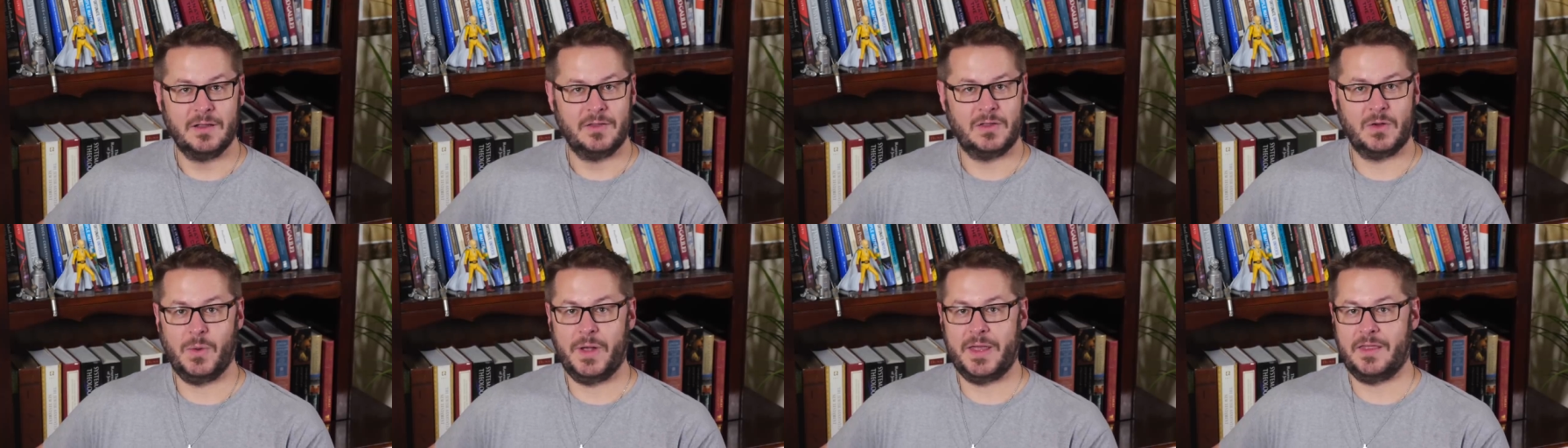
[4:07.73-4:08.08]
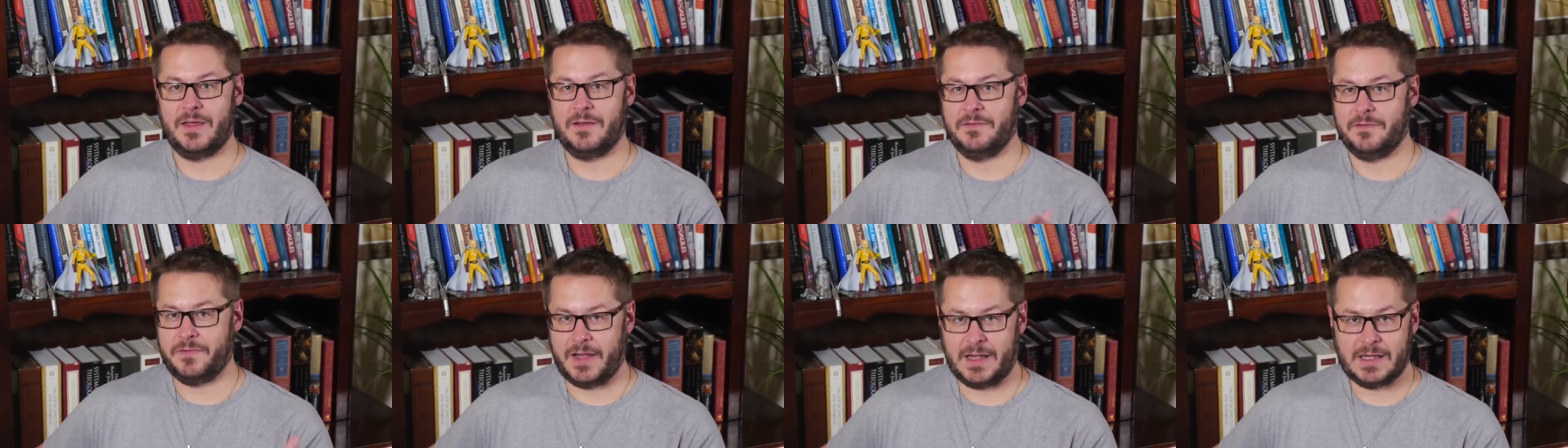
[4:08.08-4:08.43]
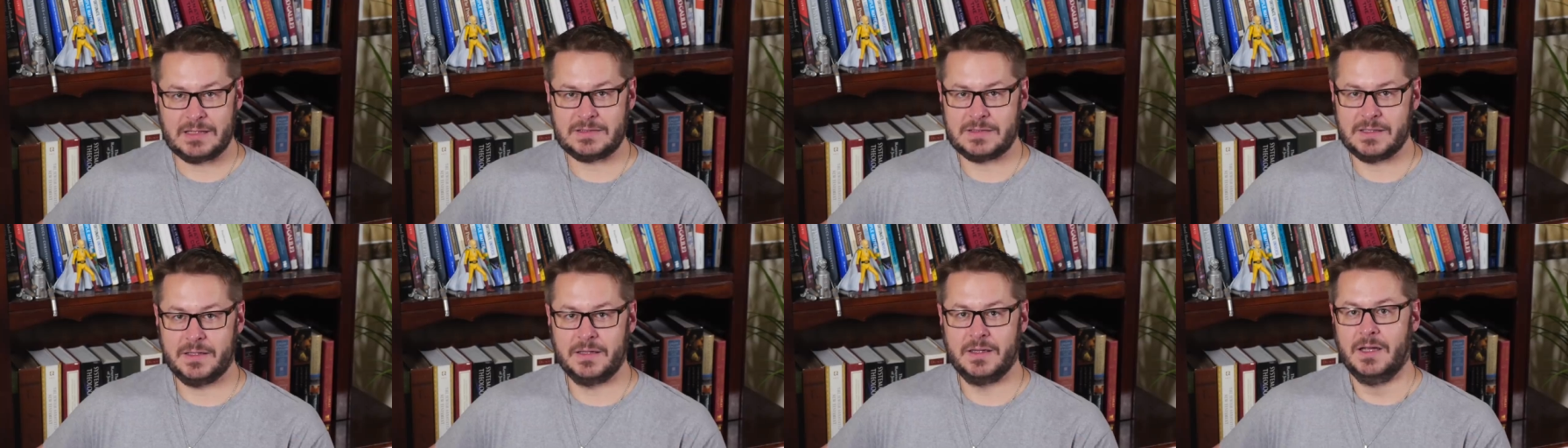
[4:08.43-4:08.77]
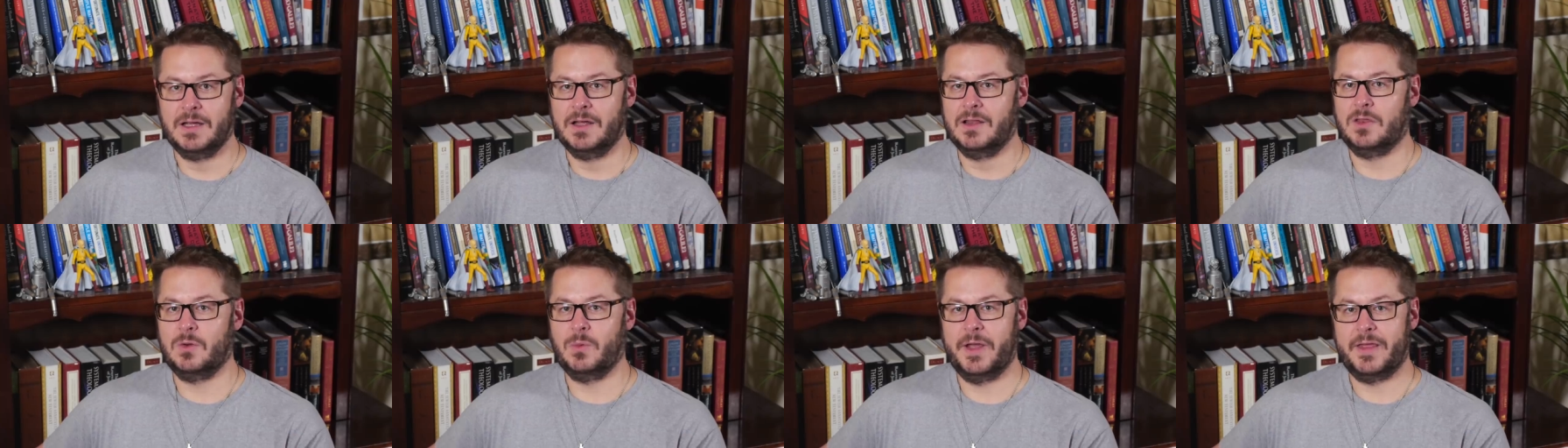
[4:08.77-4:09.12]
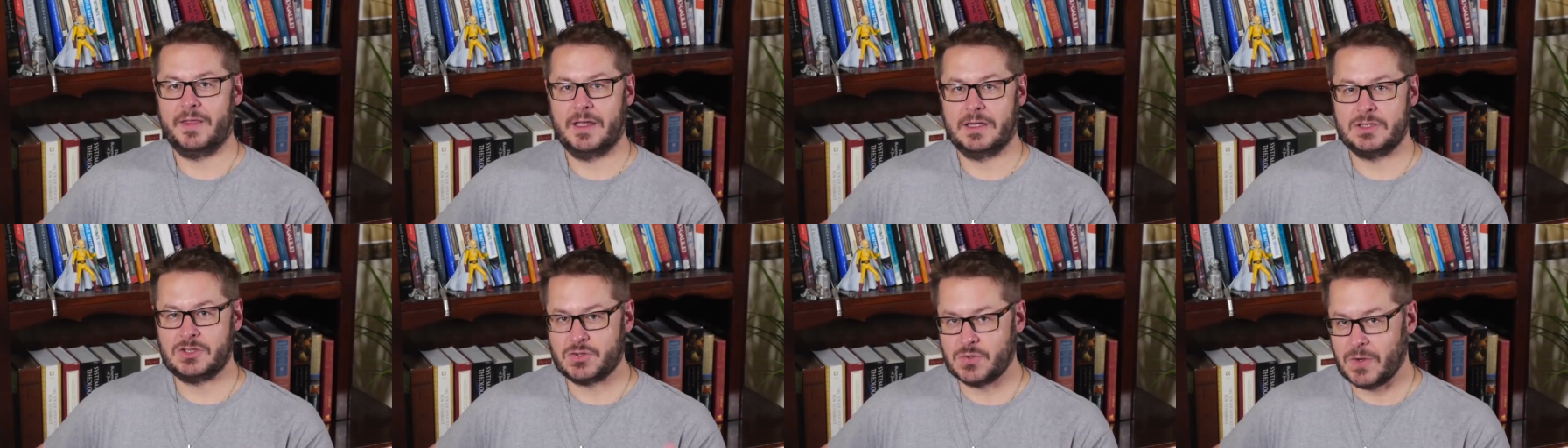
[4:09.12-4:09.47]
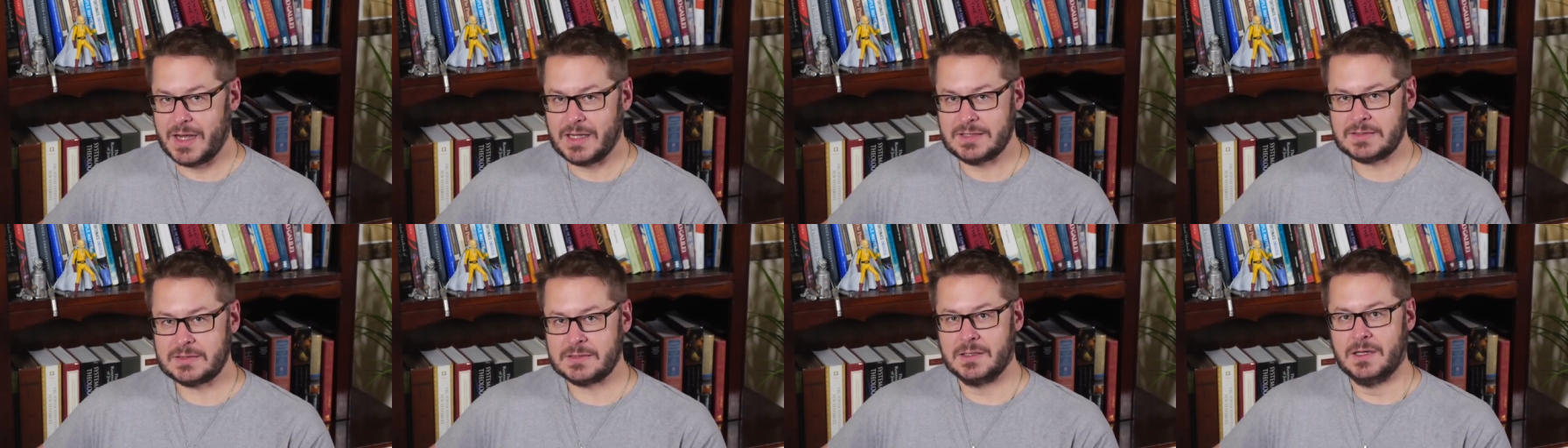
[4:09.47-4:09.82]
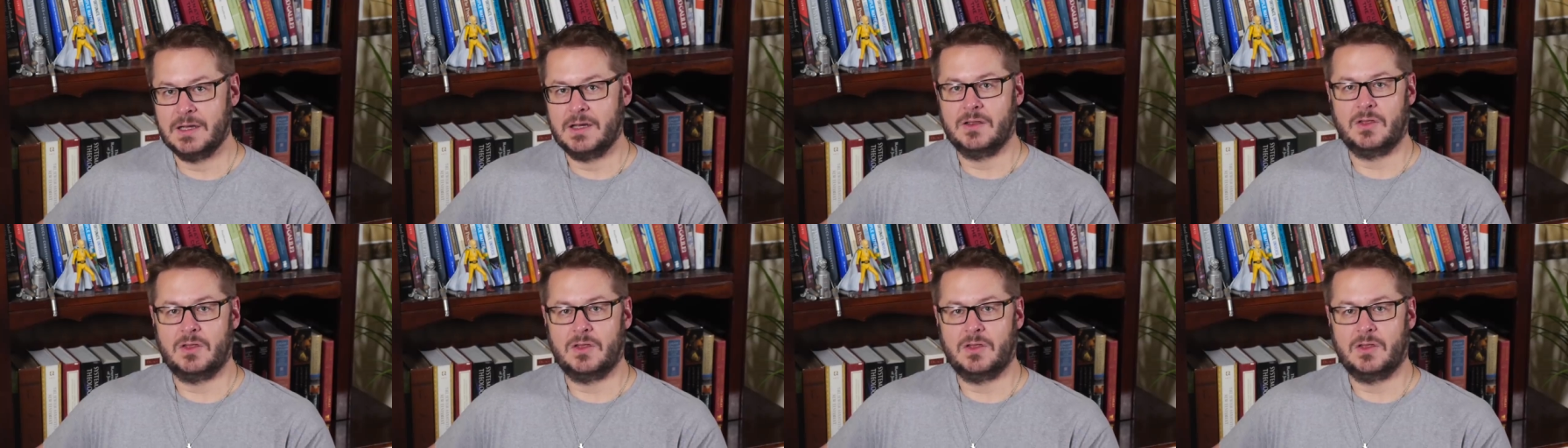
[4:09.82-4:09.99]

the way they fasted, the way they dressed,